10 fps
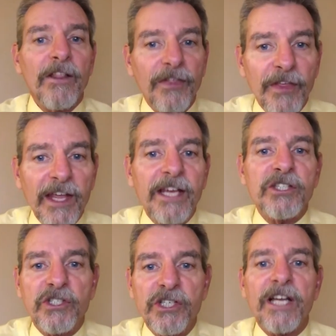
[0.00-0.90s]

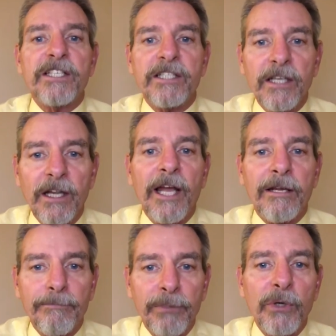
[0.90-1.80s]
things just
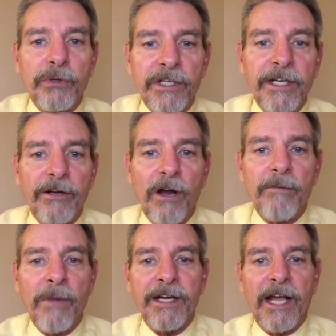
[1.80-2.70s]
like Putin did
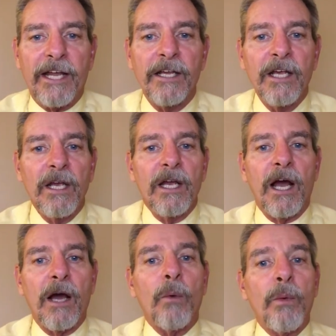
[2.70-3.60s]
on Monday?
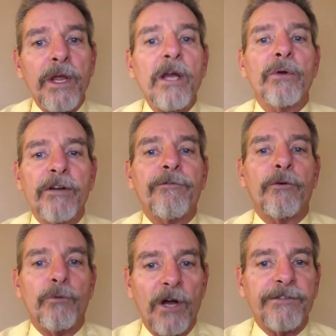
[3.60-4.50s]
We are in
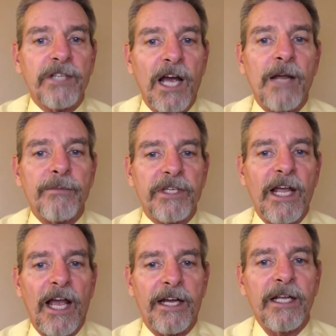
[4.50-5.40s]
for rough times
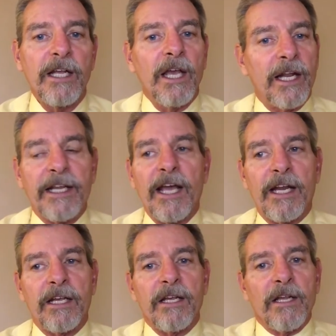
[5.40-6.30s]
ahead. And again,